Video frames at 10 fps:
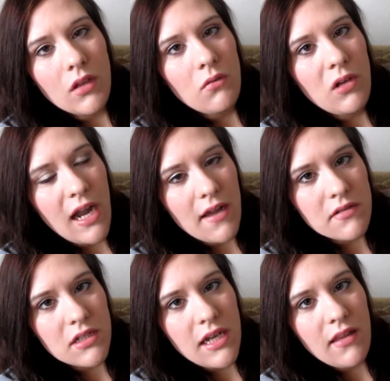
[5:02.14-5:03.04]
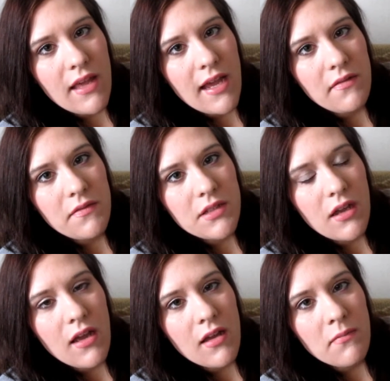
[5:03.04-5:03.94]
Right after he left,
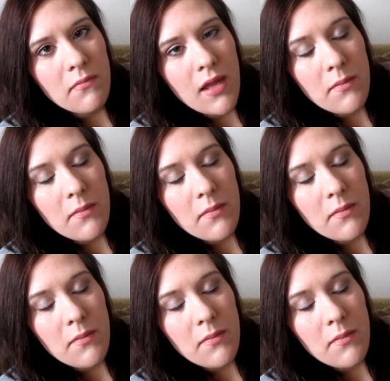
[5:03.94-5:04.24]
um, I